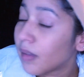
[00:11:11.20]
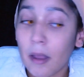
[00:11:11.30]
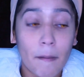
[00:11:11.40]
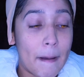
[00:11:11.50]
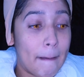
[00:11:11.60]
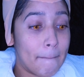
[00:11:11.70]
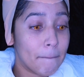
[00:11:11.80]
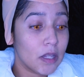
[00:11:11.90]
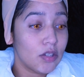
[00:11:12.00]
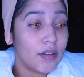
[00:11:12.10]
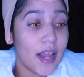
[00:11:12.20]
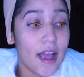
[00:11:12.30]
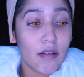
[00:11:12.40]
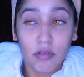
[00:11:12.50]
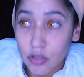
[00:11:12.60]
Alright, so
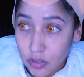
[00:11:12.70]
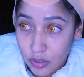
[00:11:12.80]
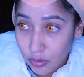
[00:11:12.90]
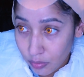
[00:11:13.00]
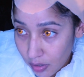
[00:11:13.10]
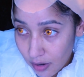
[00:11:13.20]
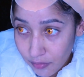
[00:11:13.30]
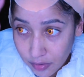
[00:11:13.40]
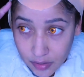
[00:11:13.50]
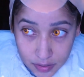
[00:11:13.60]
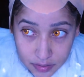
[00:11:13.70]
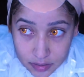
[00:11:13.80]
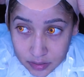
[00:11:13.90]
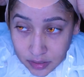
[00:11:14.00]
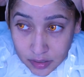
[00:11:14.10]
now to cover
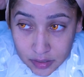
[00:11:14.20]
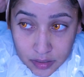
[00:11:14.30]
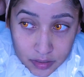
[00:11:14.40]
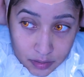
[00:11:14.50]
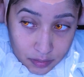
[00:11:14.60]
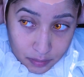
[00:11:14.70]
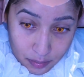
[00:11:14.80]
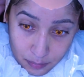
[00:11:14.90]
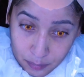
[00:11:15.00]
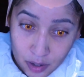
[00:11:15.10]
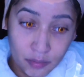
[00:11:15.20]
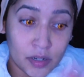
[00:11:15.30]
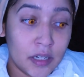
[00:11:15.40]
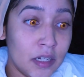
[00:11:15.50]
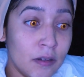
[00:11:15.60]
this part, we're
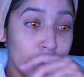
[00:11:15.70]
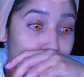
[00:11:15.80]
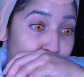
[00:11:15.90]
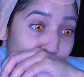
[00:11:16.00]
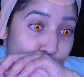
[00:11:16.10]
going to use